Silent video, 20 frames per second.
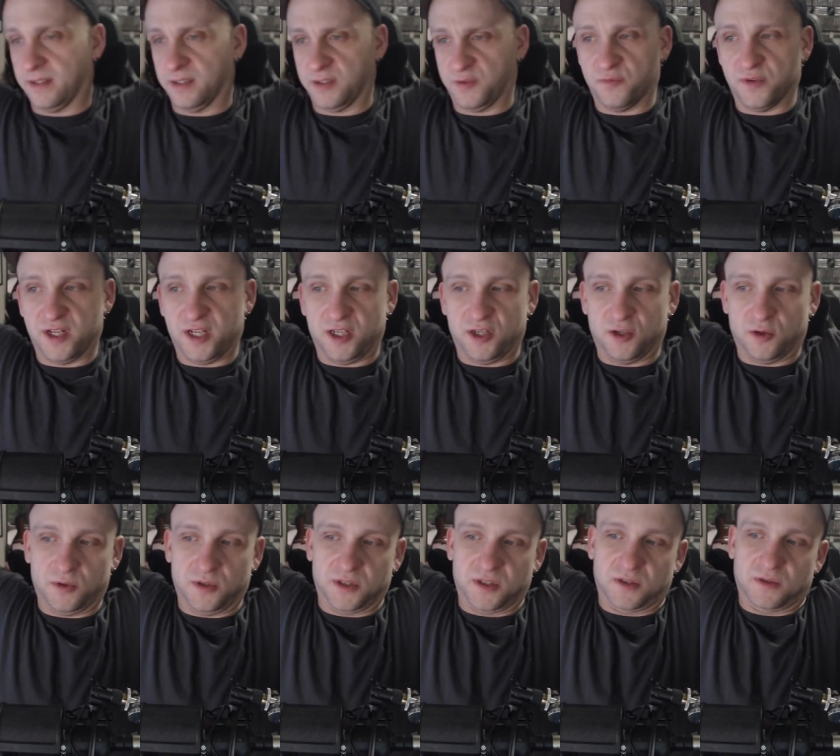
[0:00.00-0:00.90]
This
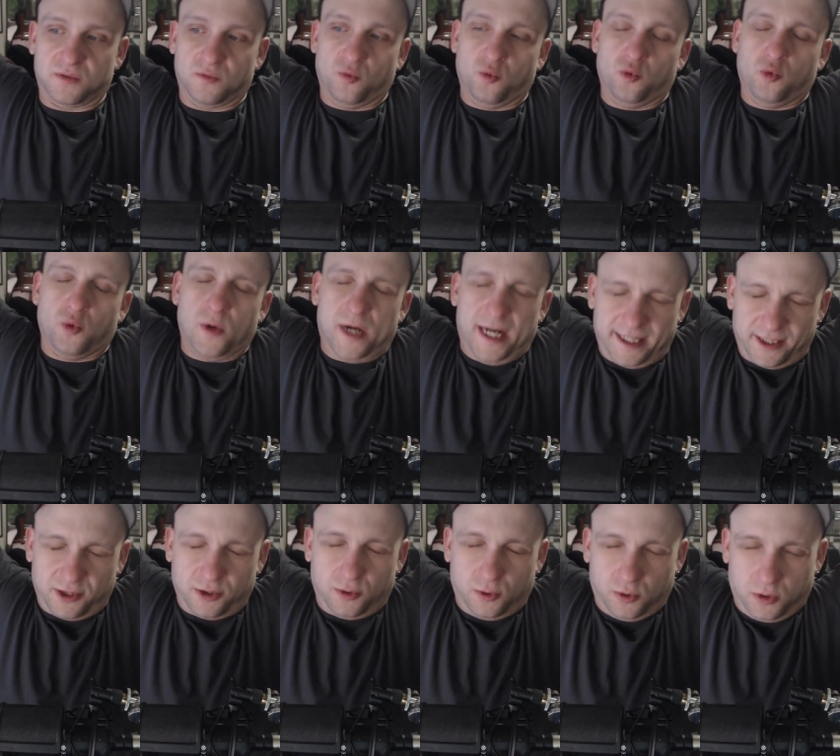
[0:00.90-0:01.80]
video is way
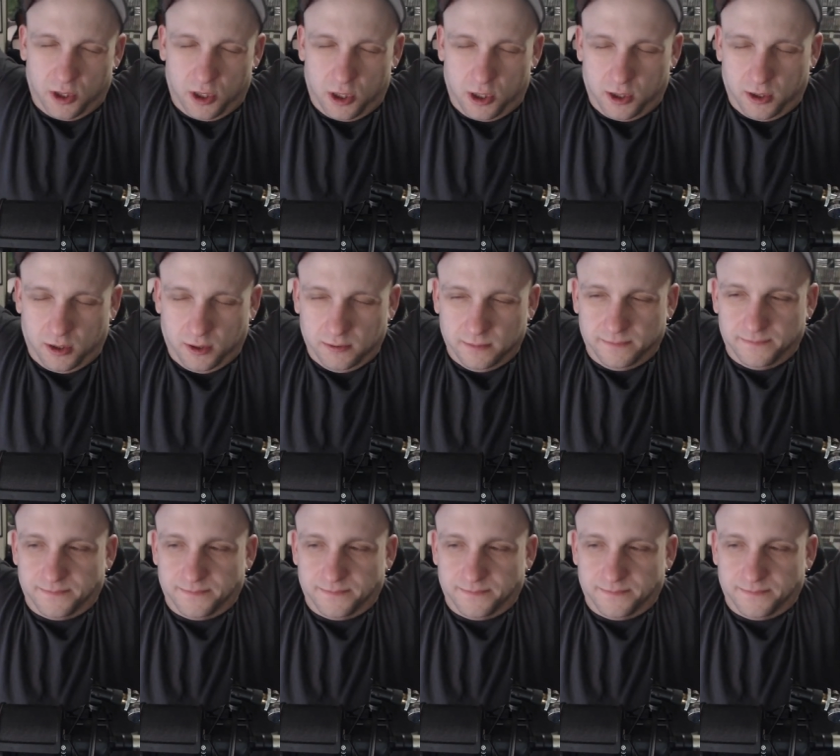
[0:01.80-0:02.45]
too long,